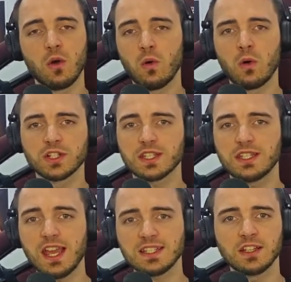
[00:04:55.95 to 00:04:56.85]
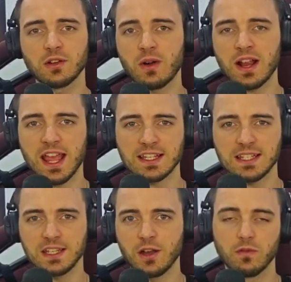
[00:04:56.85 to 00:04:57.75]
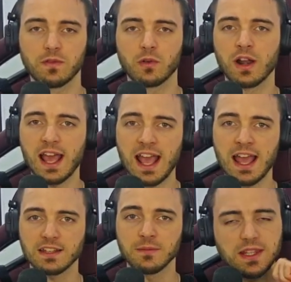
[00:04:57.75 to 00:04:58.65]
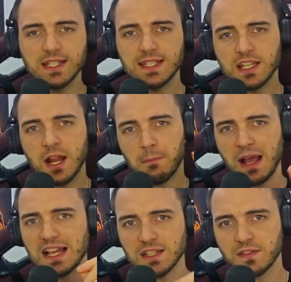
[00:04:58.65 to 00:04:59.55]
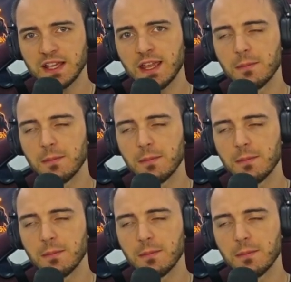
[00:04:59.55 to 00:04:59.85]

or just getting the right SEO for an ad. This is going to massively